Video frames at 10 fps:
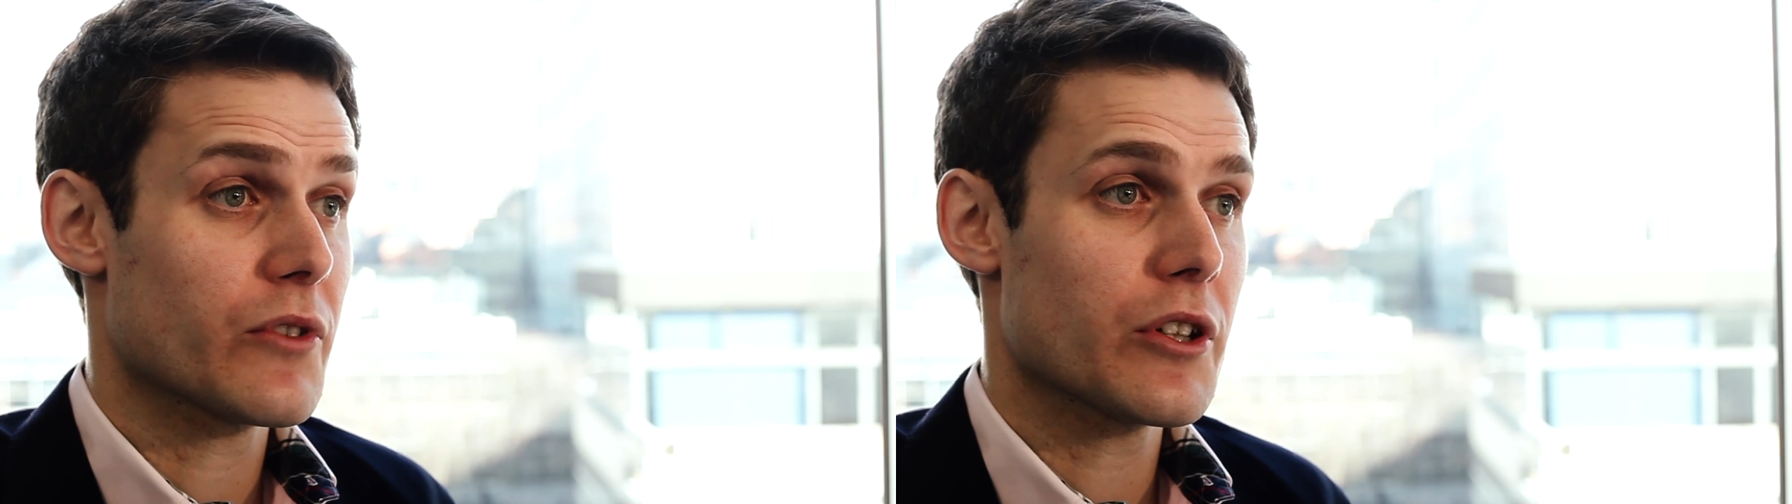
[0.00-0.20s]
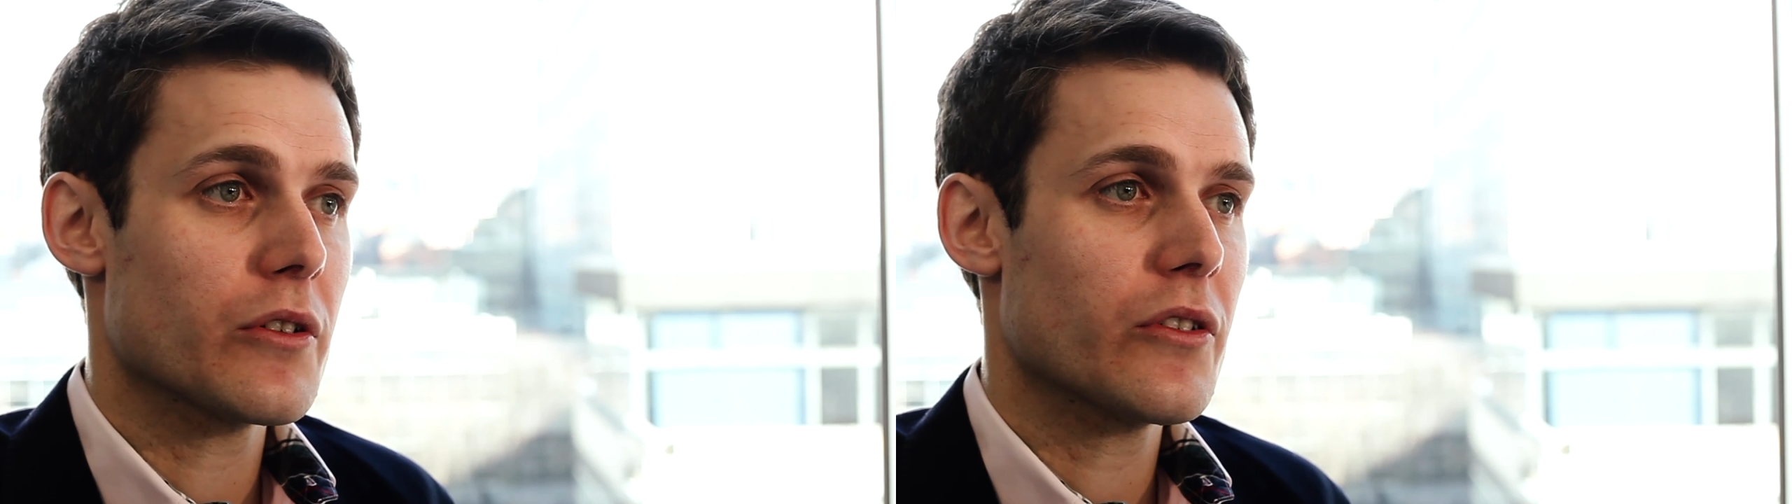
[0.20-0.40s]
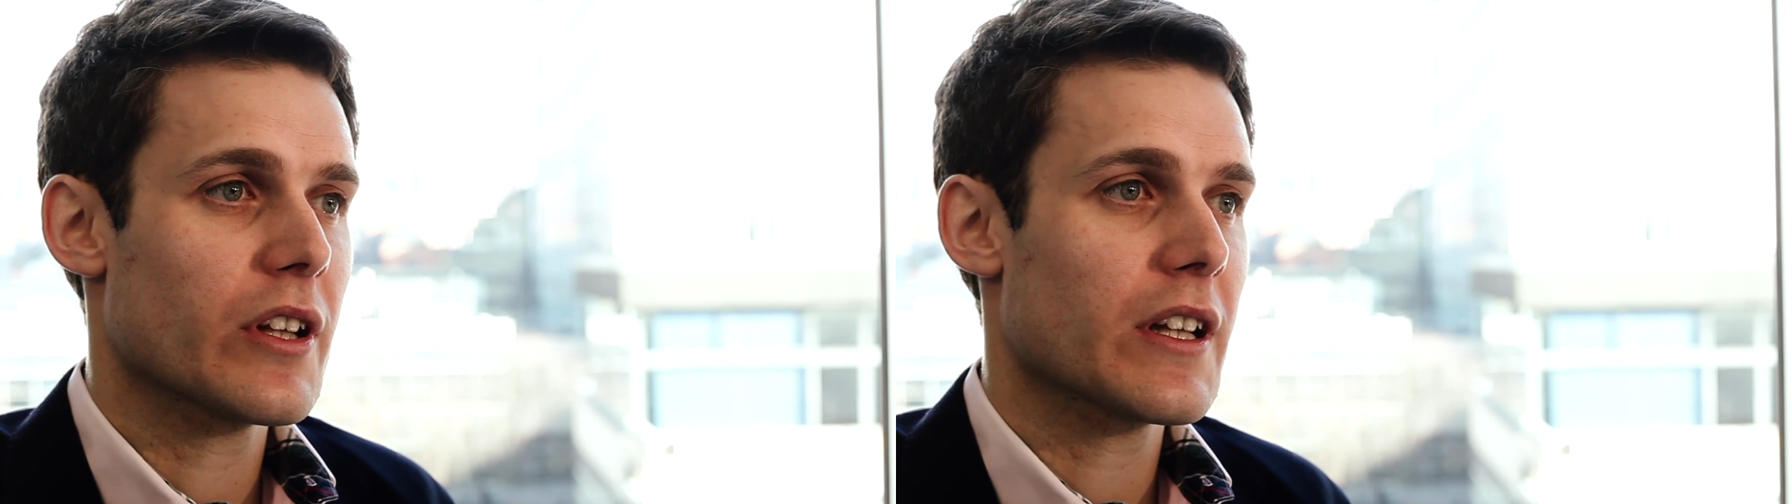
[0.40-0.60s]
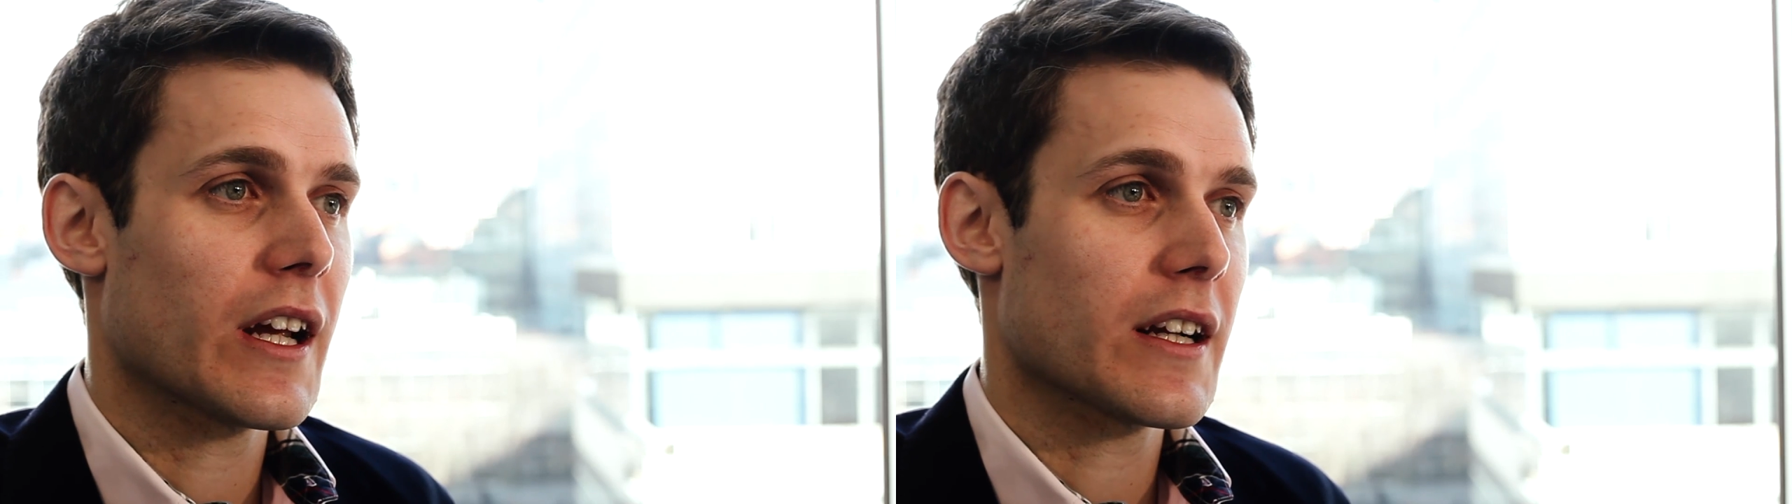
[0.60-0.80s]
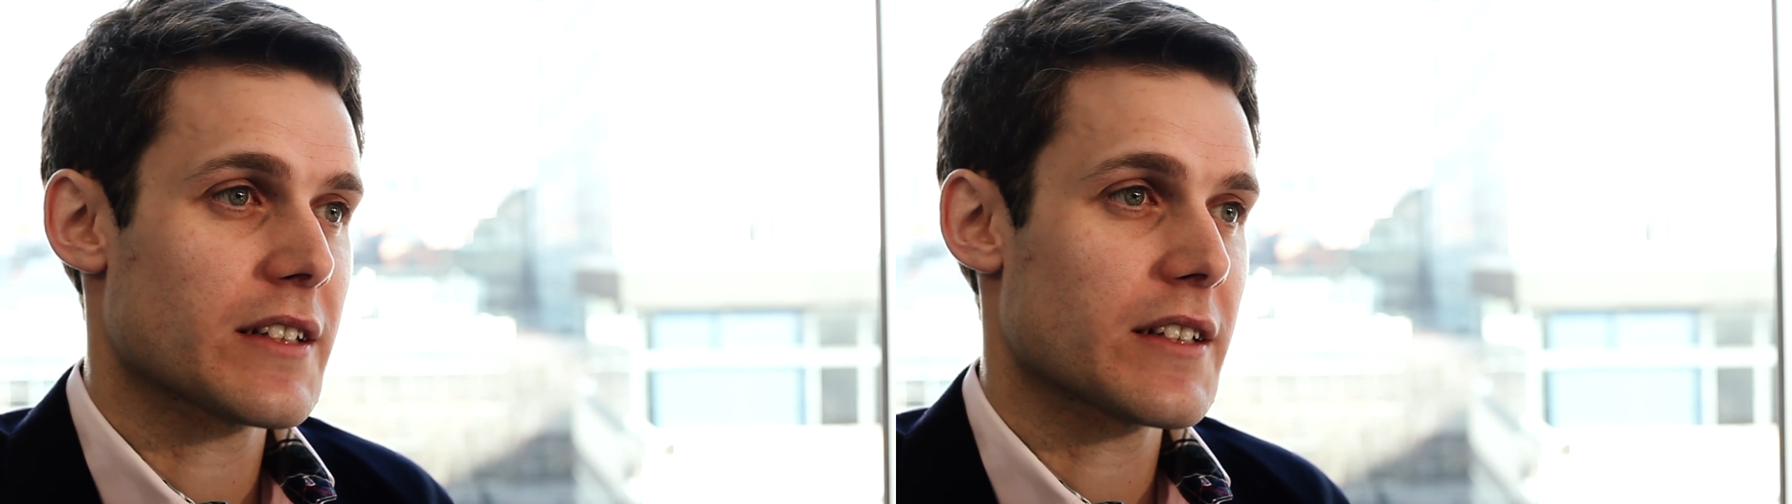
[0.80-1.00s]
of reducing
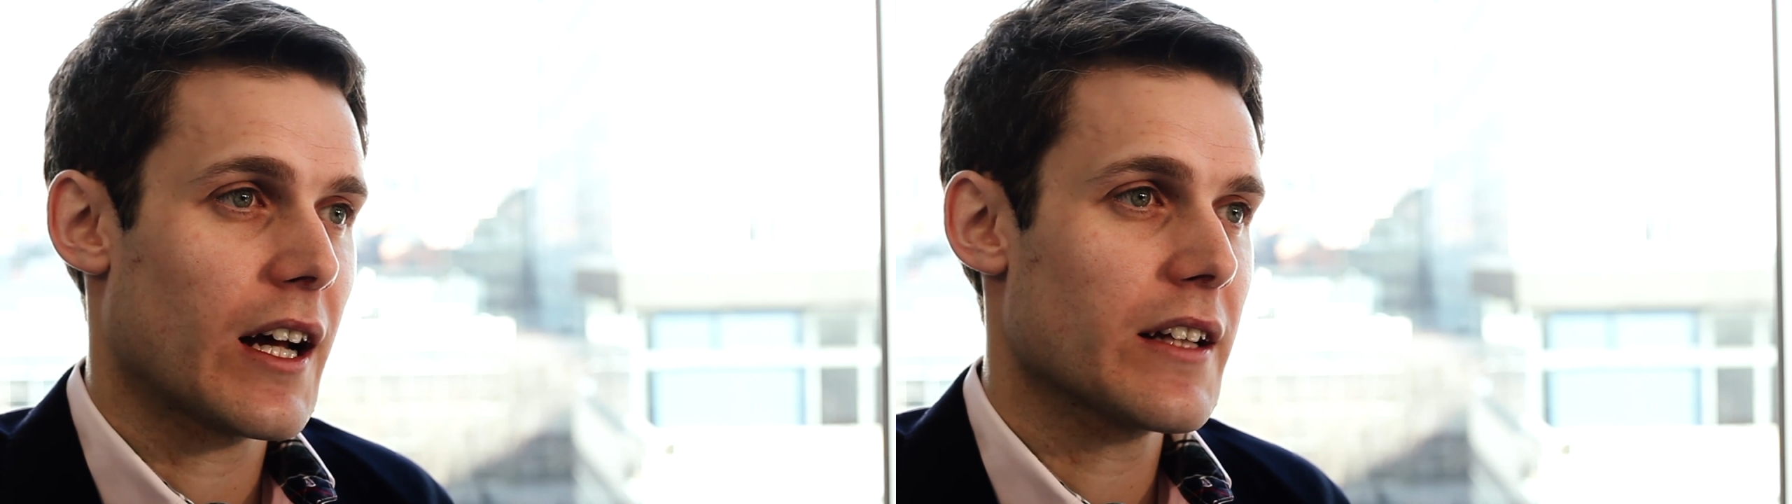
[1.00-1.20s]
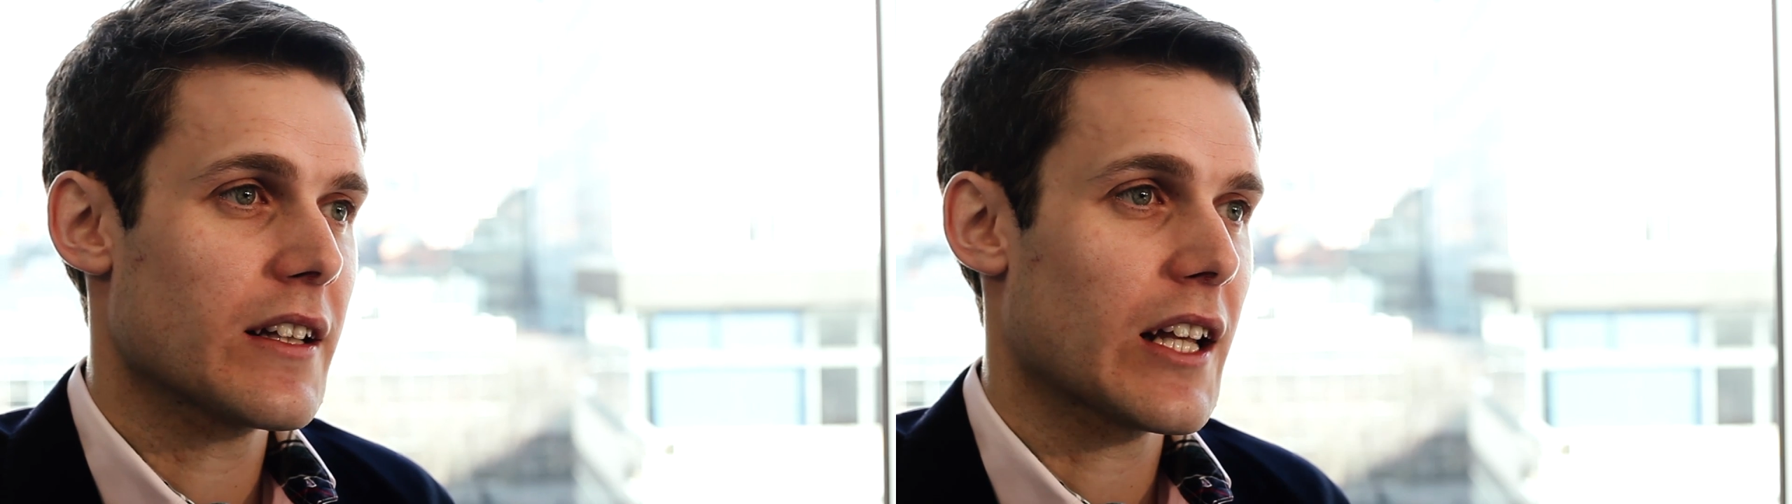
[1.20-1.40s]
their anxiety